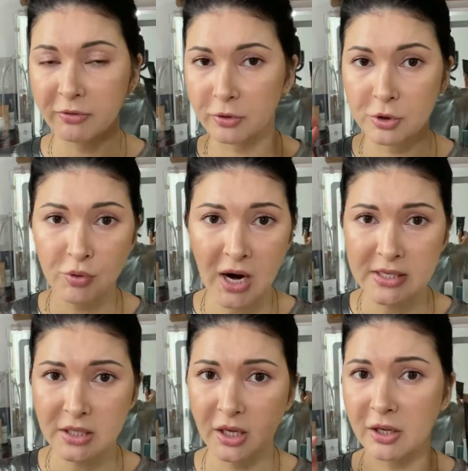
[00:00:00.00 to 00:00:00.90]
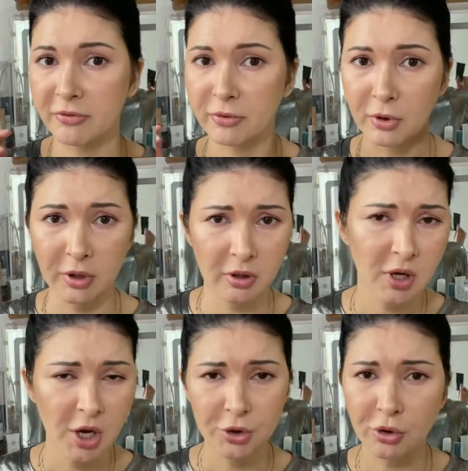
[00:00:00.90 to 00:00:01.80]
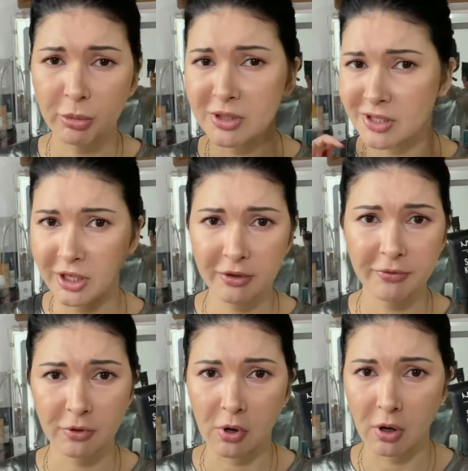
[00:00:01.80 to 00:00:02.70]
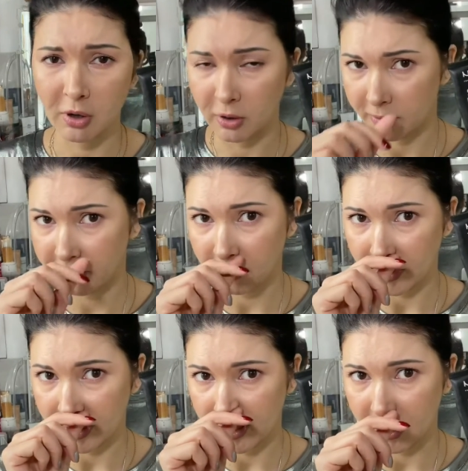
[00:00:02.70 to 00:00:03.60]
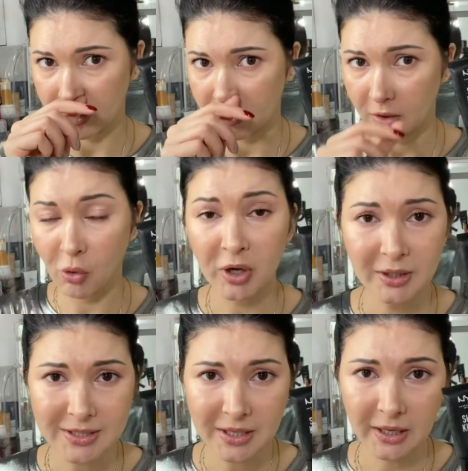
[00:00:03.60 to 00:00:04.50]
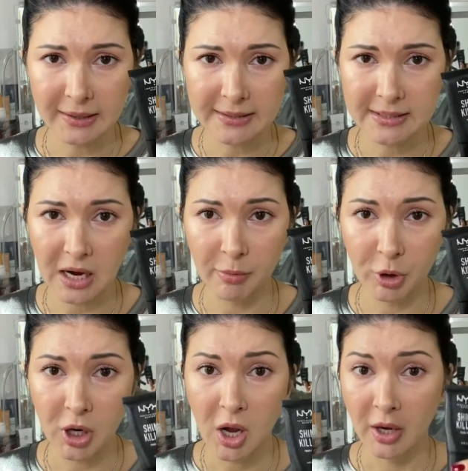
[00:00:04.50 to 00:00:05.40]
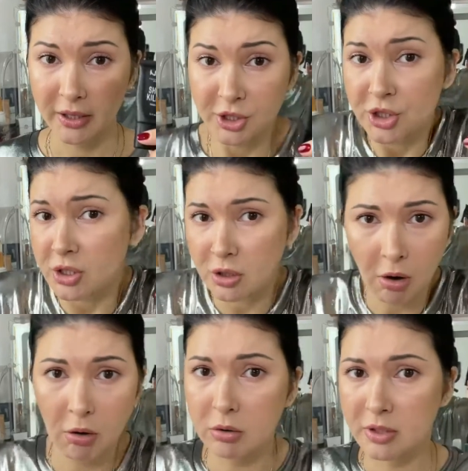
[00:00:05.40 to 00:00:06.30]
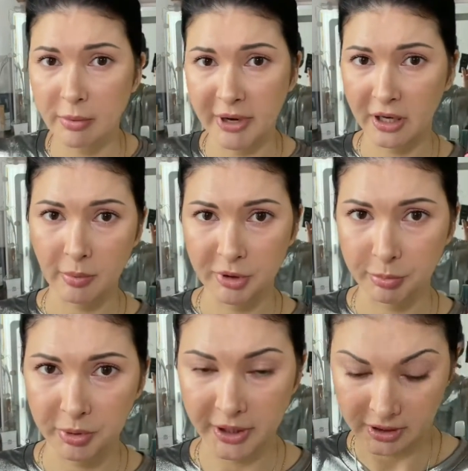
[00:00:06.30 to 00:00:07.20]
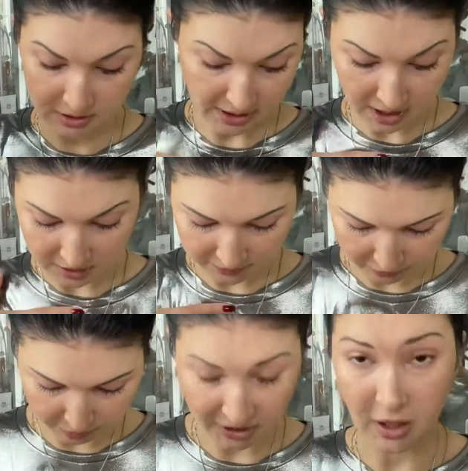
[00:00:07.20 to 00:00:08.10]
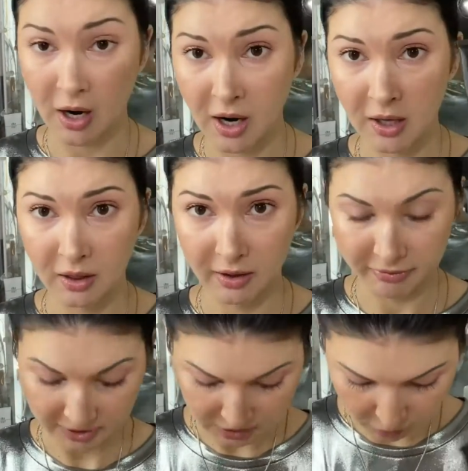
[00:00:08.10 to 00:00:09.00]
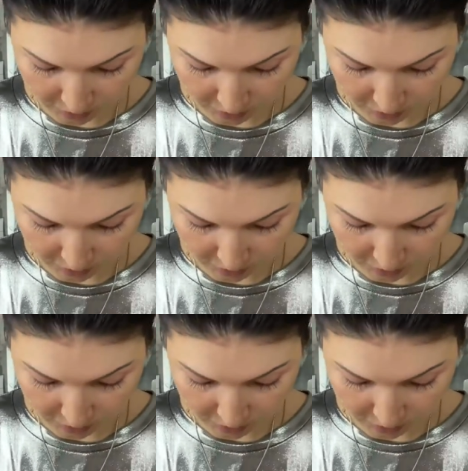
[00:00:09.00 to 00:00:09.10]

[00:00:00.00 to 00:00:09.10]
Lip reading: for dry skin, for normal skin, for oily skin in summer. It just holds the makeup in place. As for me, I love this